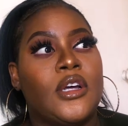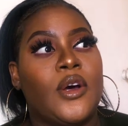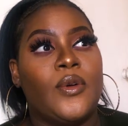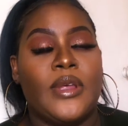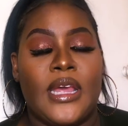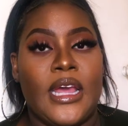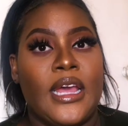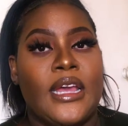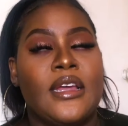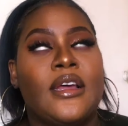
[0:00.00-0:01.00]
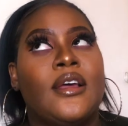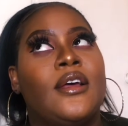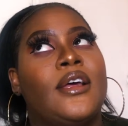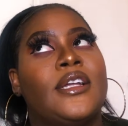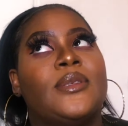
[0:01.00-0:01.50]
okay.
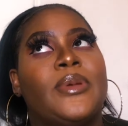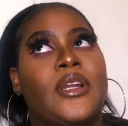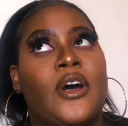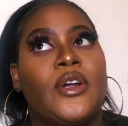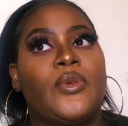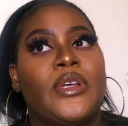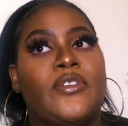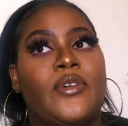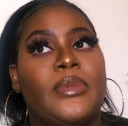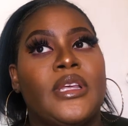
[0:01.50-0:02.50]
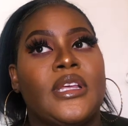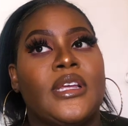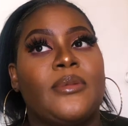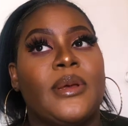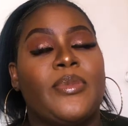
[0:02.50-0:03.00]
It's been a hard week for me
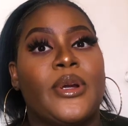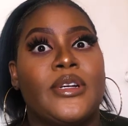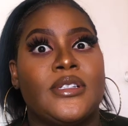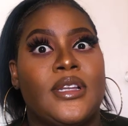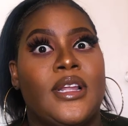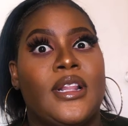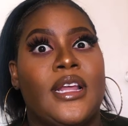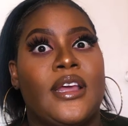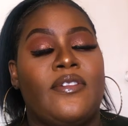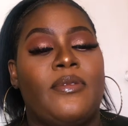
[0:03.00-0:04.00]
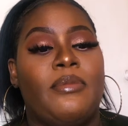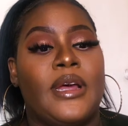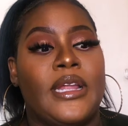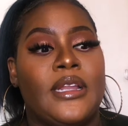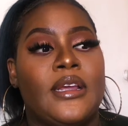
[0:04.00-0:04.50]
in my personal life,
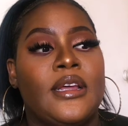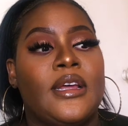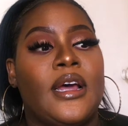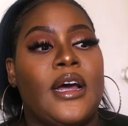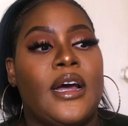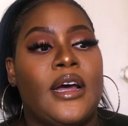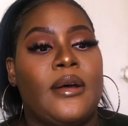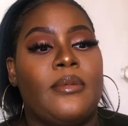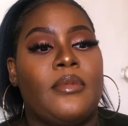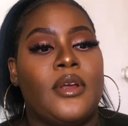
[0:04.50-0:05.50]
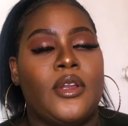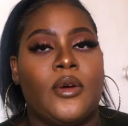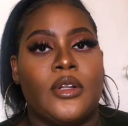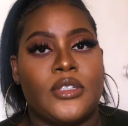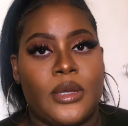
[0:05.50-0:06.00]
but you know,
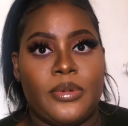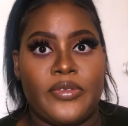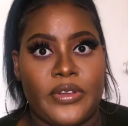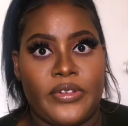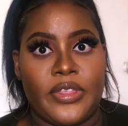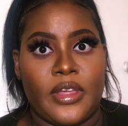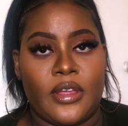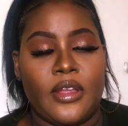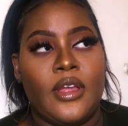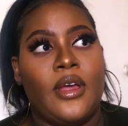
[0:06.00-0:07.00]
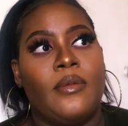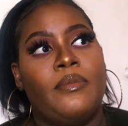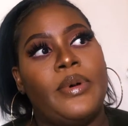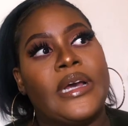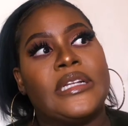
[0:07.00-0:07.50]
on top of everything,
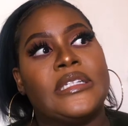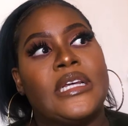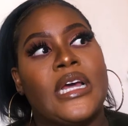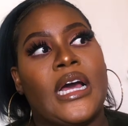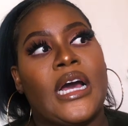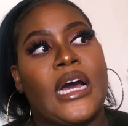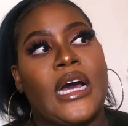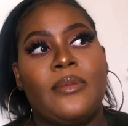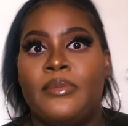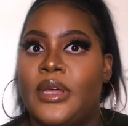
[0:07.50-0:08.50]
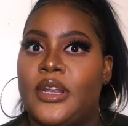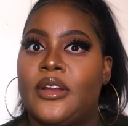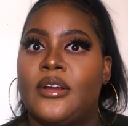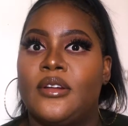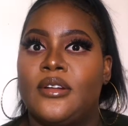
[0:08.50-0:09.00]
but I'm
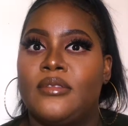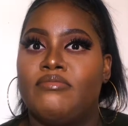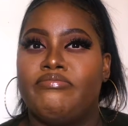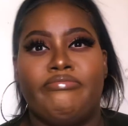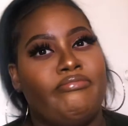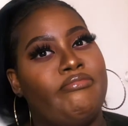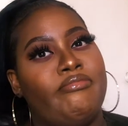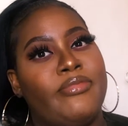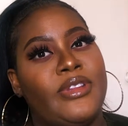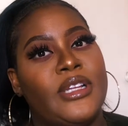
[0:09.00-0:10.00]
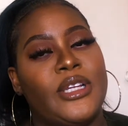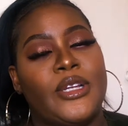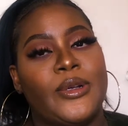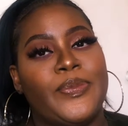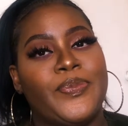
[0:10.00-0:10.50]
better. You
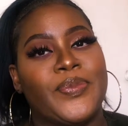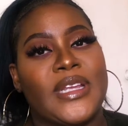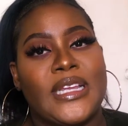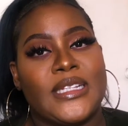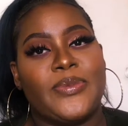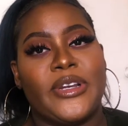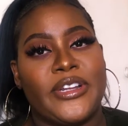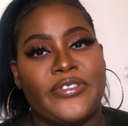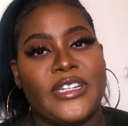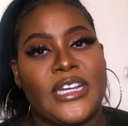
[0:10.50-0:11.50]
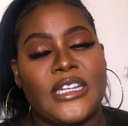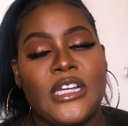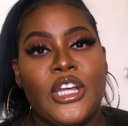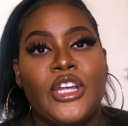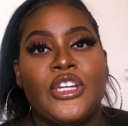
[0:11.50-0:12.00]
know, it gets better every day.
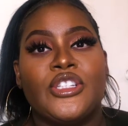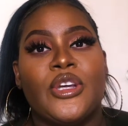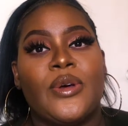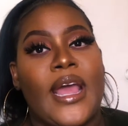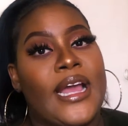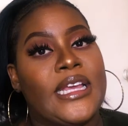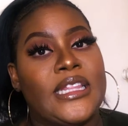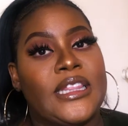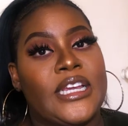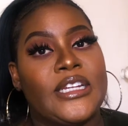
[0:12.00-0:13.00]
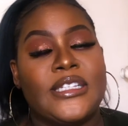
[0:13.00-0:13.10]
So hang in there,